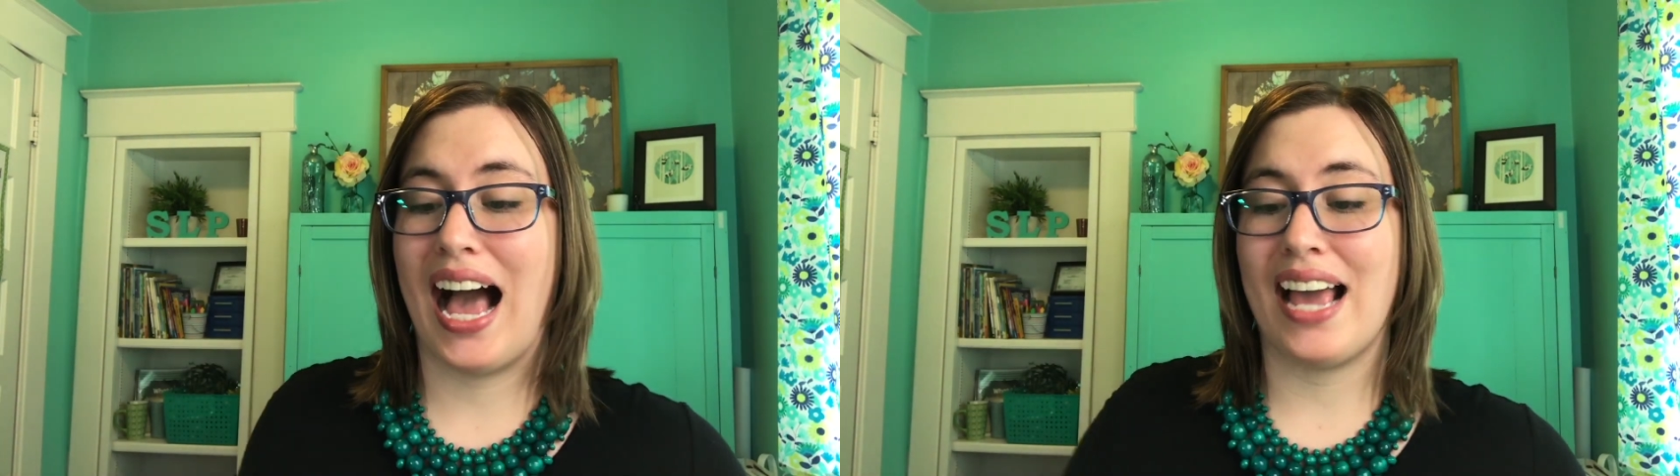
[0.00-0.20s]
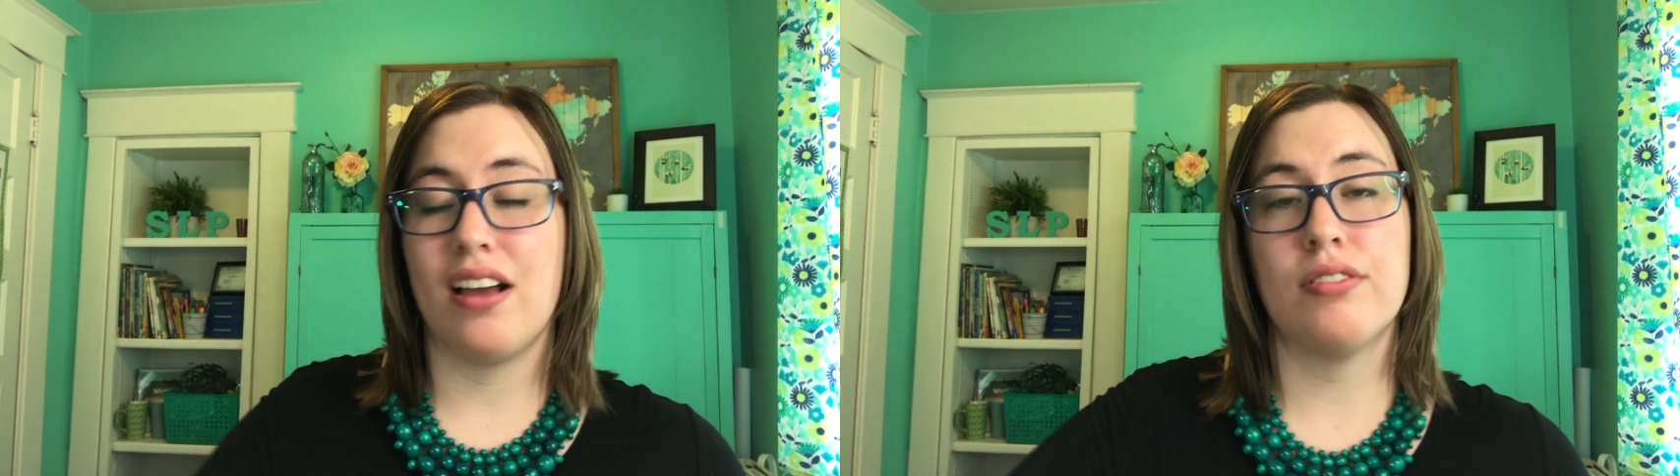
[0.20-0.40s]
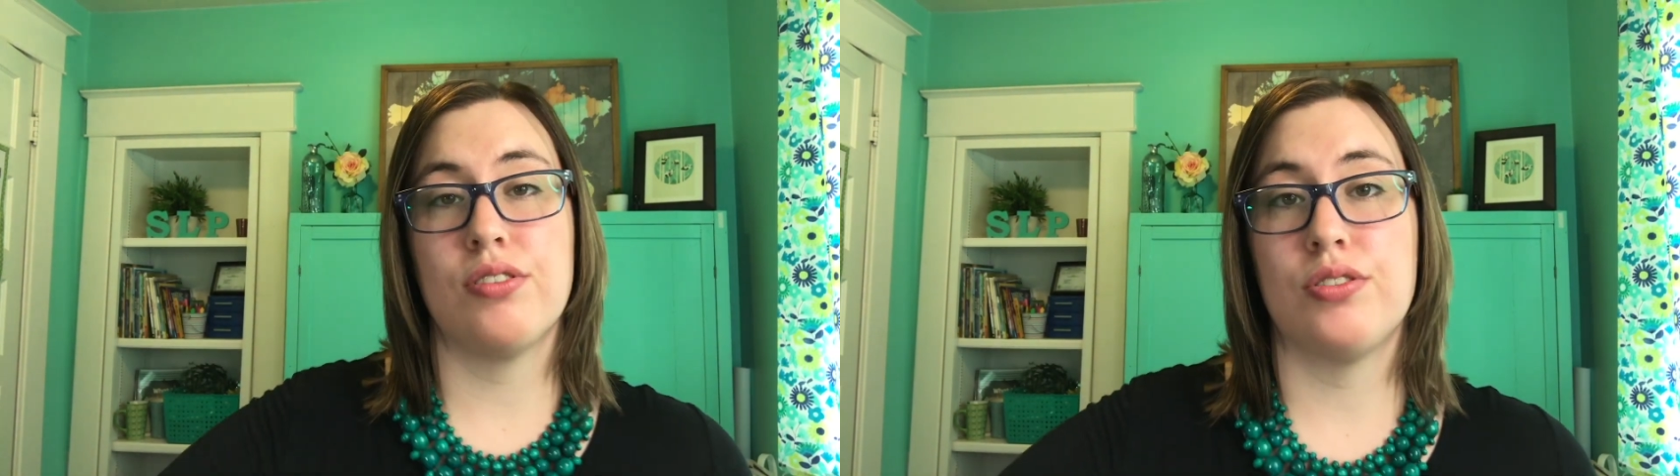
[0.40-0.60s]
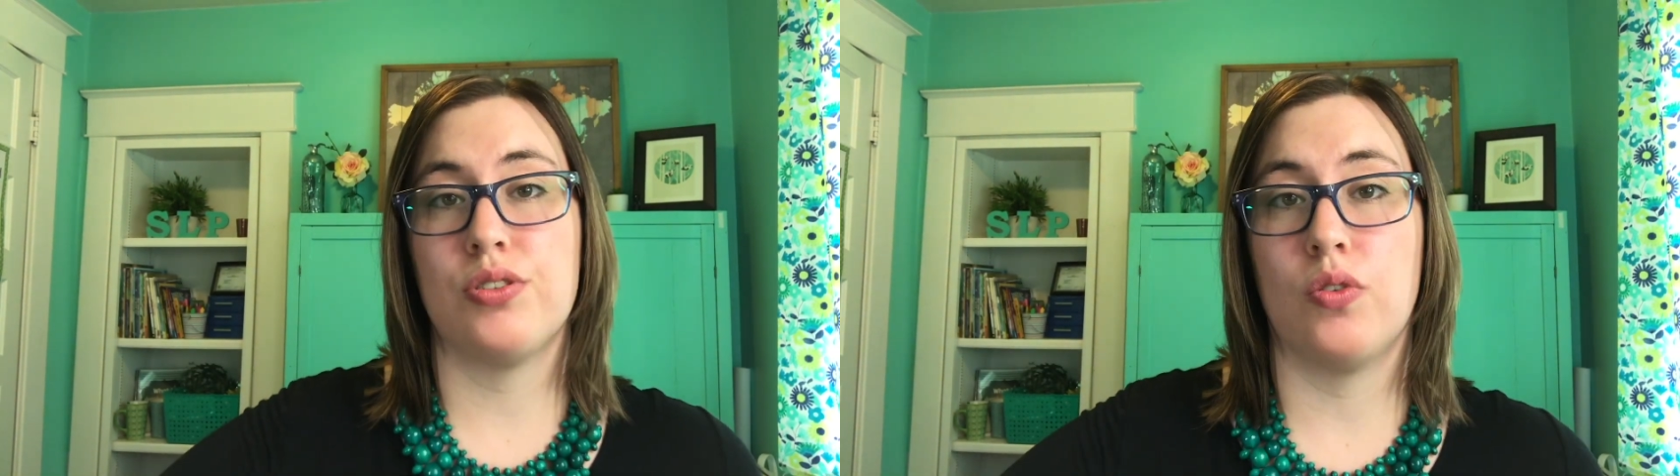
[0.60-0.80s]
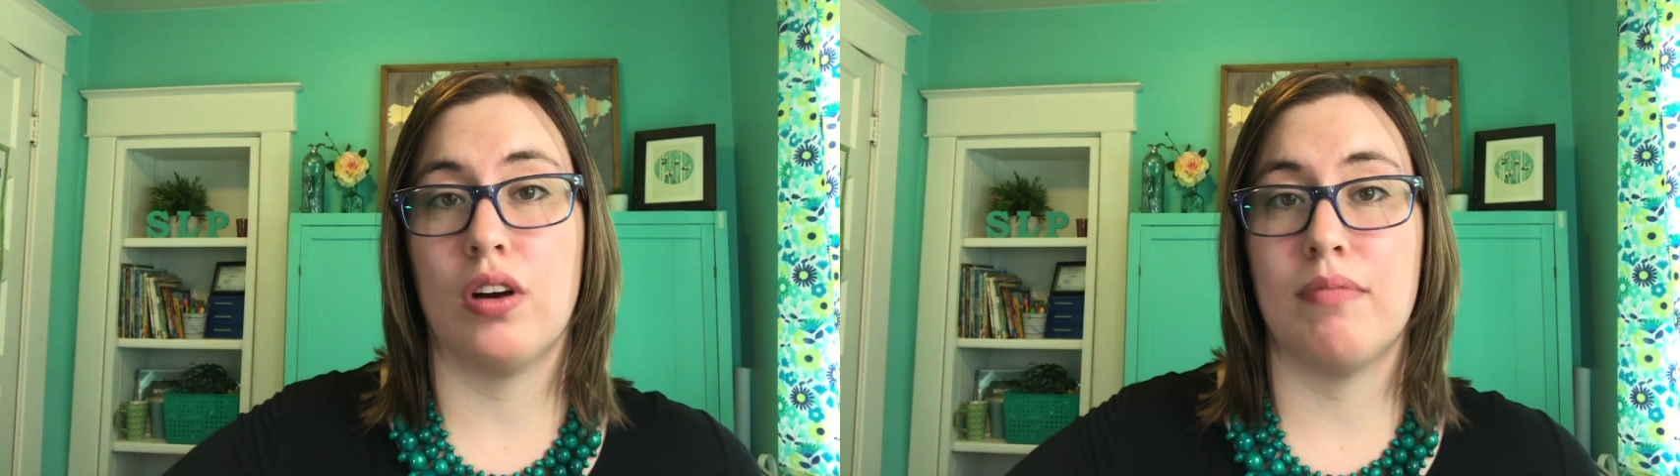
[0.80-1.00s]
I also
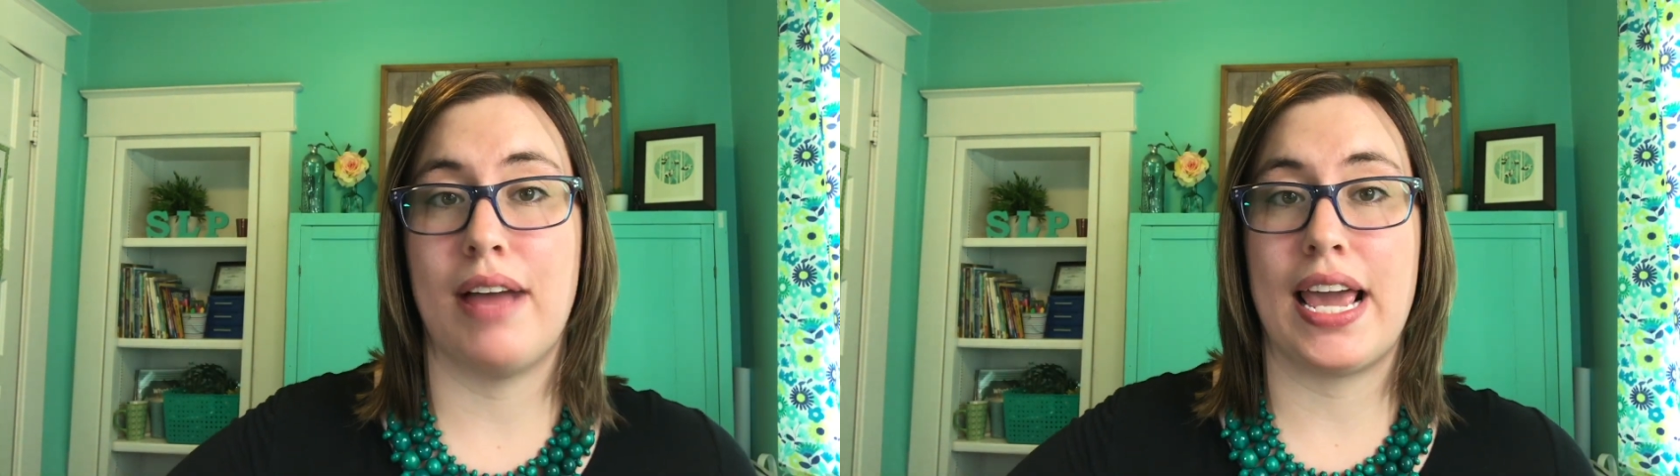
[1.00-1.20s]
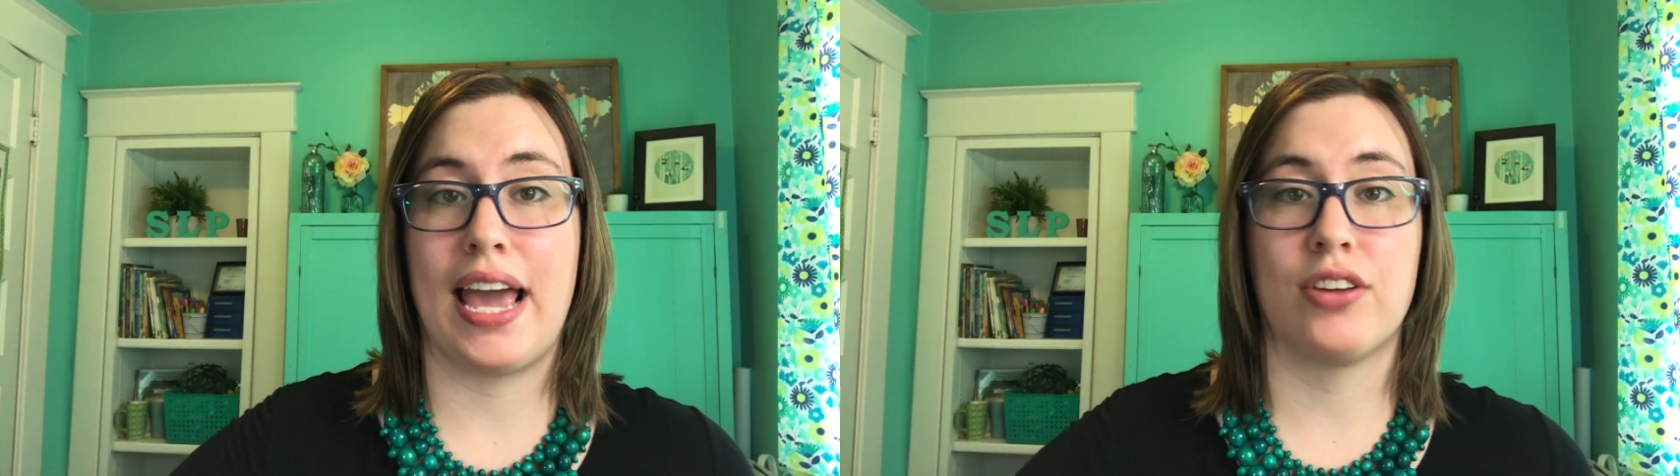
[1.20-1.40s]
store my